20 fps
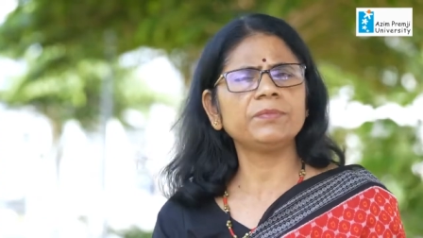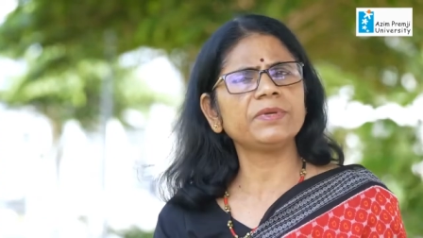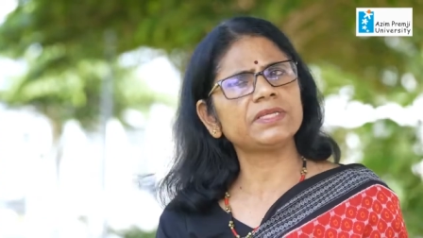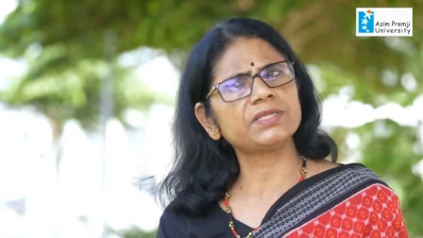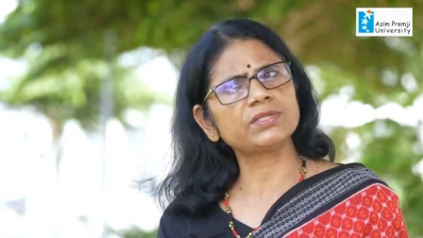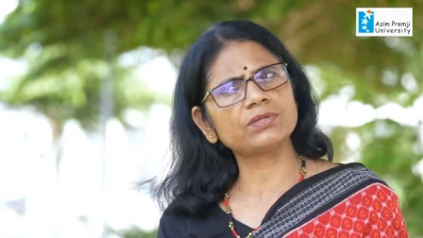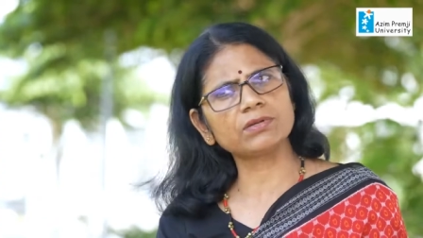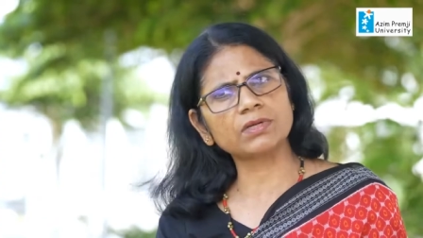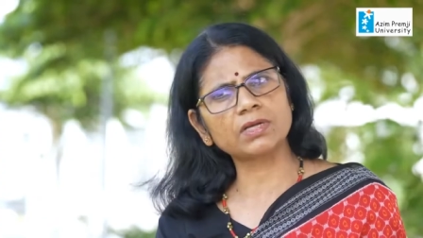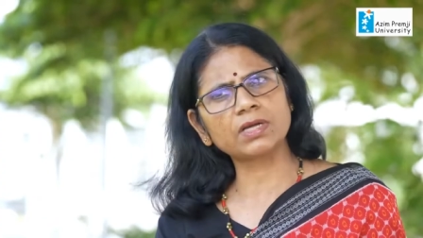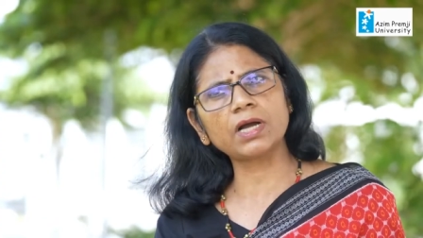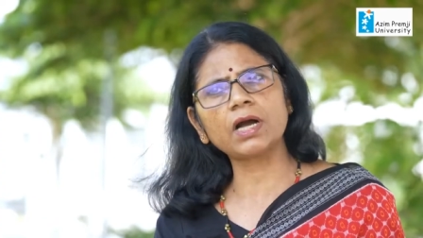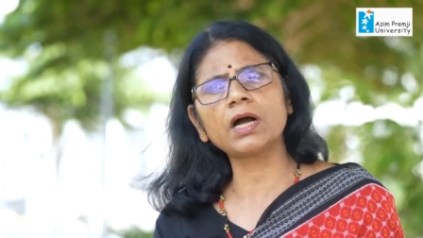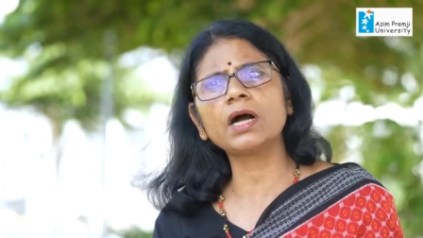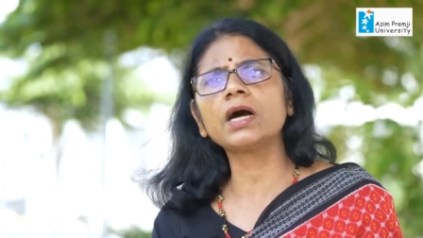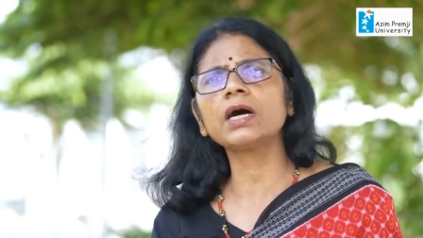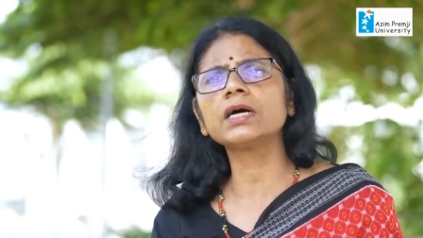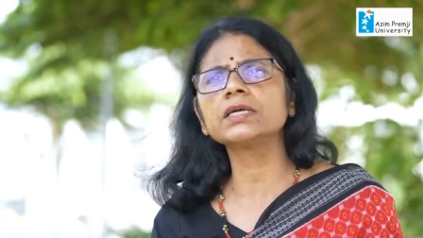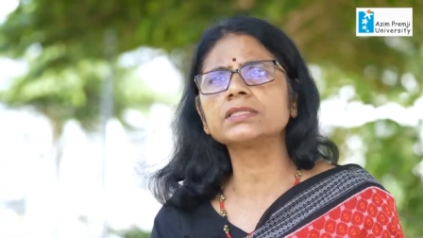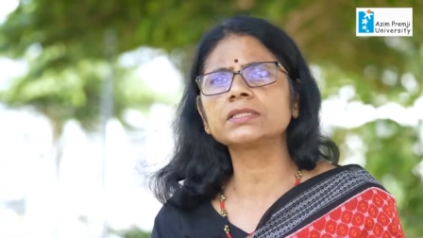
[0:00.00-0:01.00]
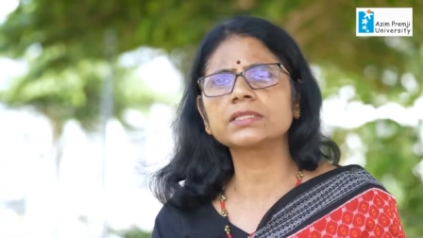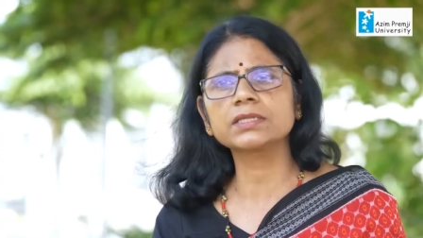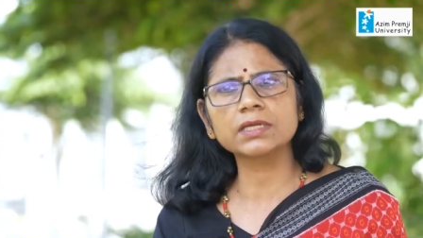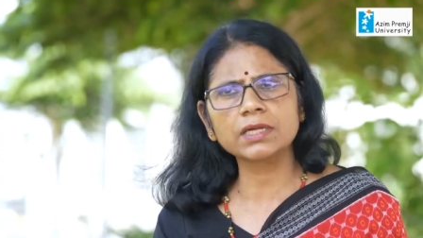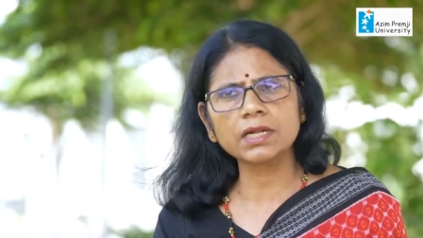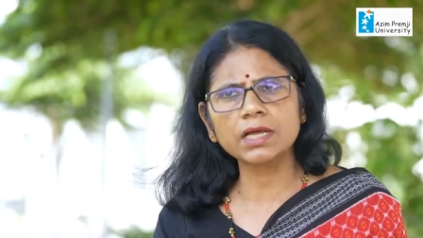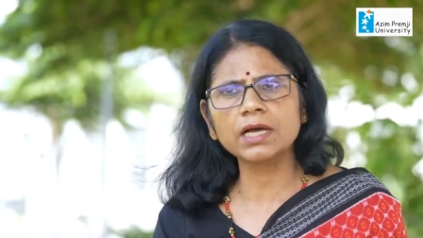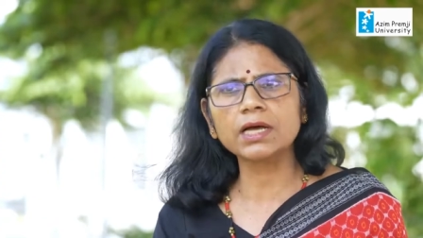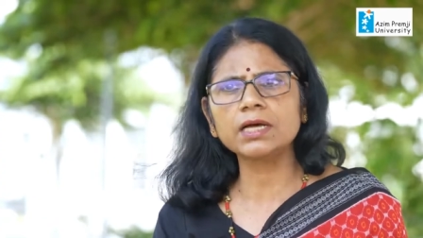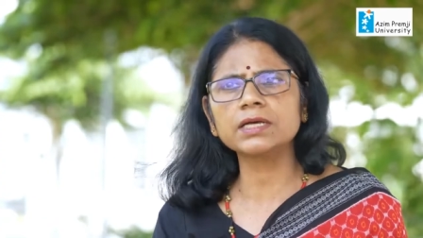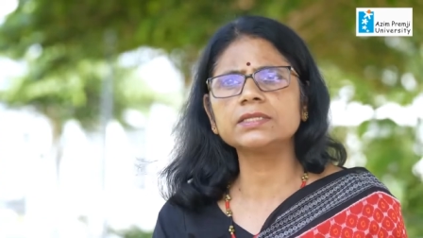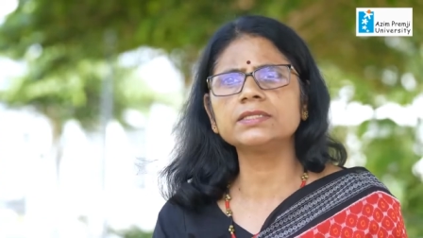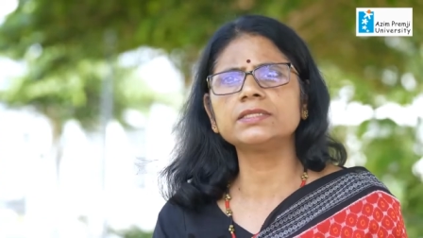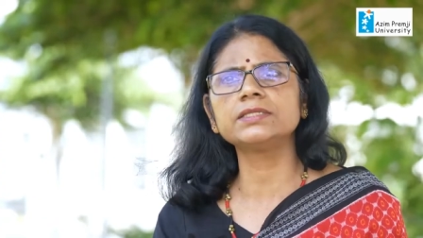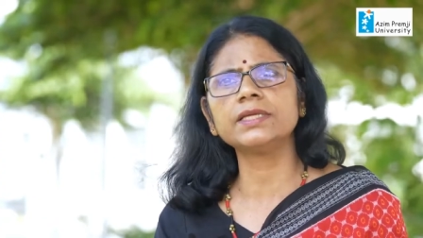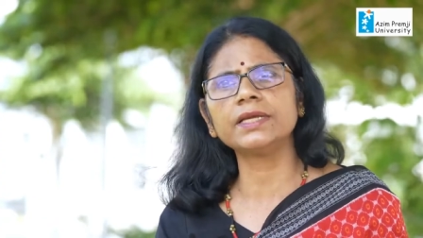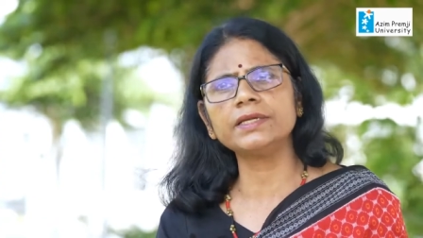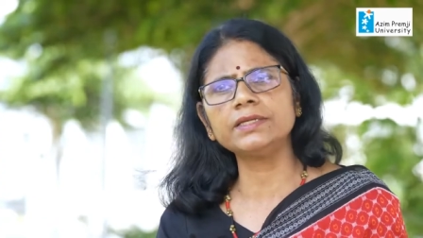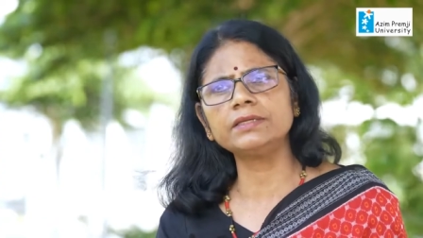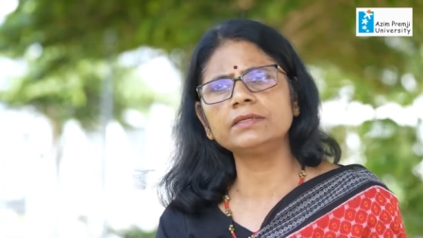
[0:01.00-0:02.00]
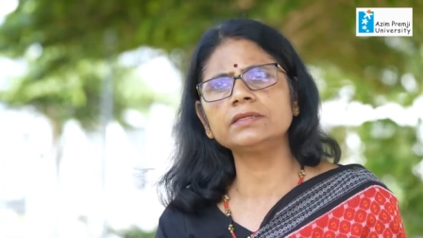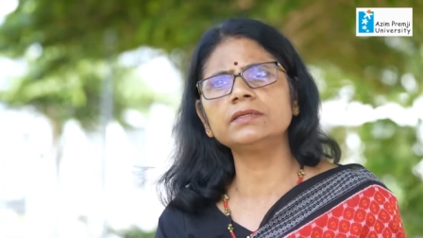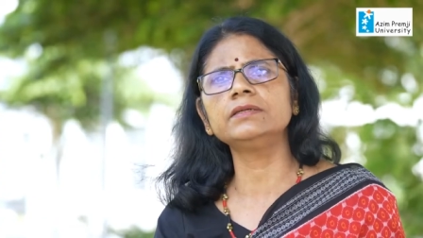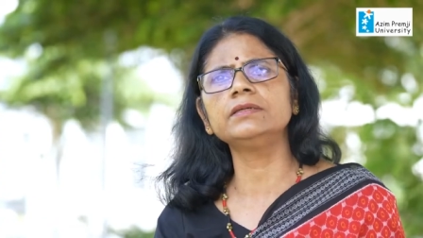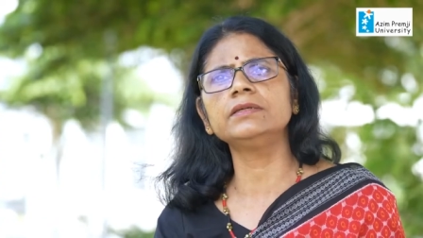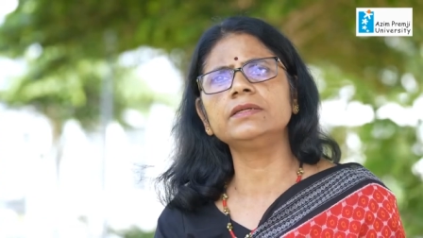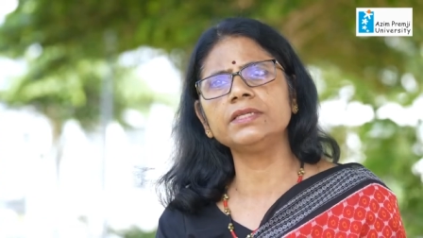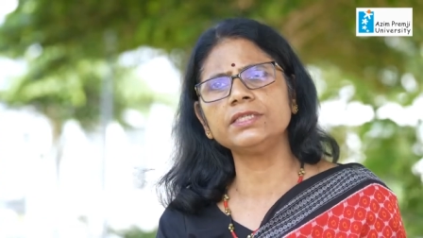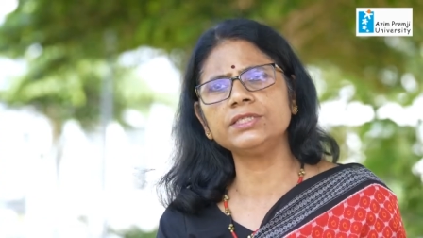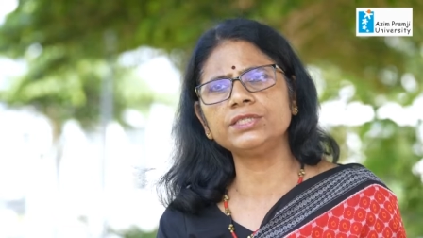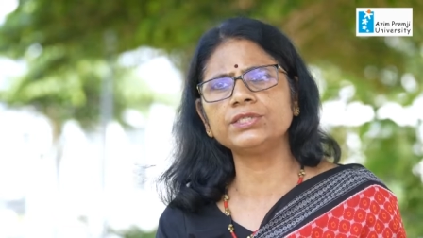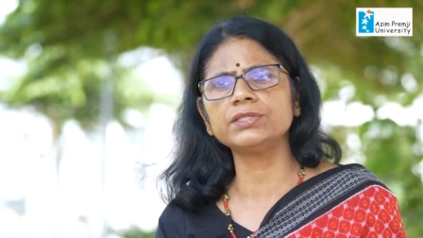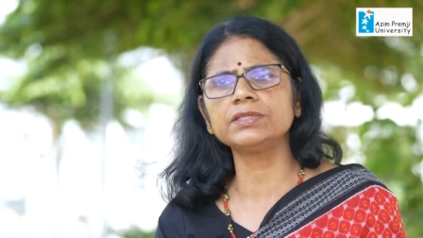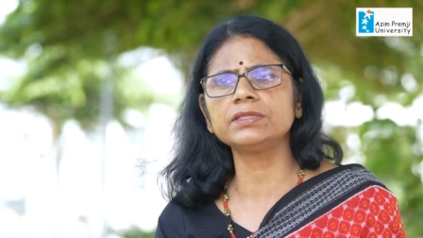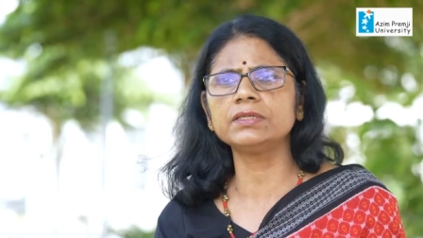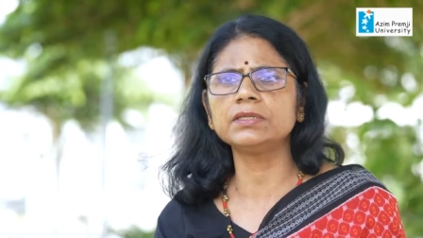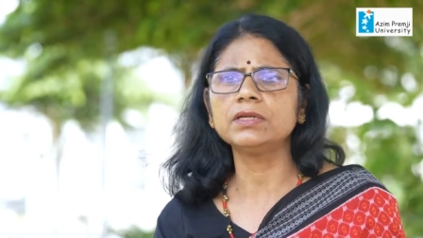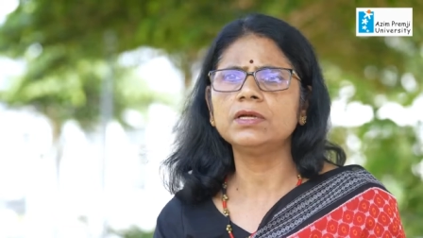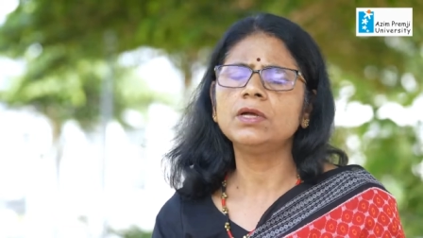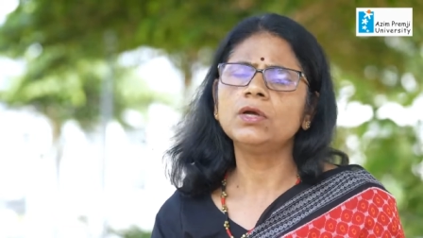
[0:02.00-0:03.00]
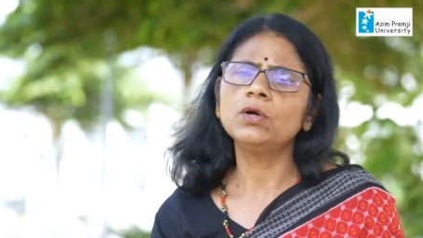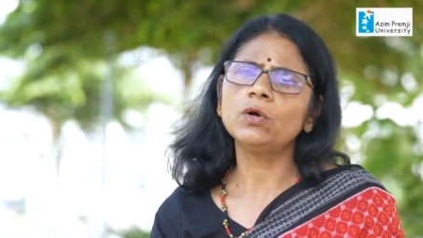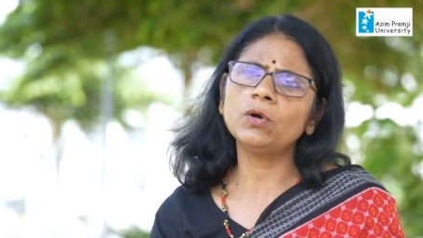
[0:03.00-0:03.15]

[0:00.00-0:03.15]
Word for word: based on caste, class, gender, region.